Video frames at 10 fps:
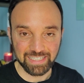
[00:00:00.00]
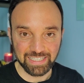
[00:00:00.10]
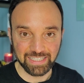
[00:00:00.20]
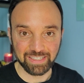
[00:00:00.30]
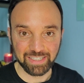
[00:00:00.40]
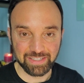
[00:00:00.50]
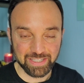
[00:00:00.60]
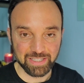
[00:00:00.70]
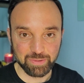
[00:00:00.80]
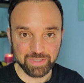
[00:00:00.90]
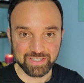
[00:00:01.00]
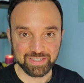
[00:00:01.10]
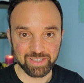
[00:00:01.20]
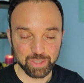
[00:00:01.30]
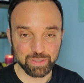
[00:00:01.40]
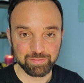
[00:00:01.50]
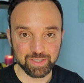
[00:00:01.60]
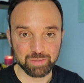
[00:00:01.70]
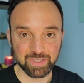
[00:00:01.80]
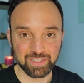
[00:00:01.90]
in a continuous heart rate
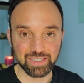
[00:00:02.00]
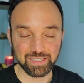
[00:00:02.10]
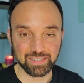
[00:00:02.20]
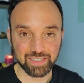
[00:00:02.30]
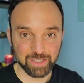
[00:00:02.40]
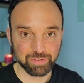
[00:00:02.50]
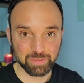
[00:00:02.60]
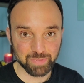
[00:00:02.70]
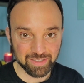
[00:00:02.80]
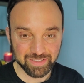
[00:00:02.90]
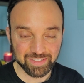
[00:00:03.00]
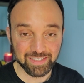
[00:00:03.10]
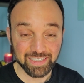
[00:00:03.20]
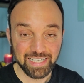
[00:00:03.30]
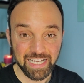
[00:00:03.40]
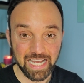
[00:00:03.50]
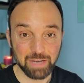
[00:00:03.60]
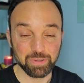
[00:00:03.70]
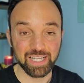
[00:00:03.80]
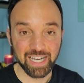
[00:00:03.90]
variability and heart rate monitor, I
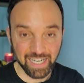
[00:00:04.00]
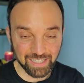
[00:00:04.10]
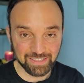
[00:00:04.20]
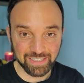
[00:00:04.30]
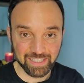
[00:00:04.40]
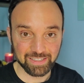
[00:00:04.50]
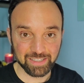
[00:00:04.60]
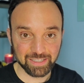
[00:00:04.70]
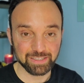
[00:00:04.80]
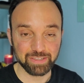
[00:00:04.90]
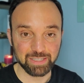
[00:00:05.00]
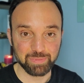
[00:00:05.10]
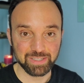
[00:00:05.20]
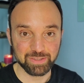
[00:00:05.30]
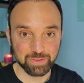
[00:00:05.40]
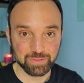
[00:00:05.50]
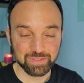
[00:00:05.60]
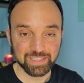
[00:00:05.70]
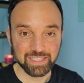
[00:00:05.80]
would highly, highly, highly recommend you do.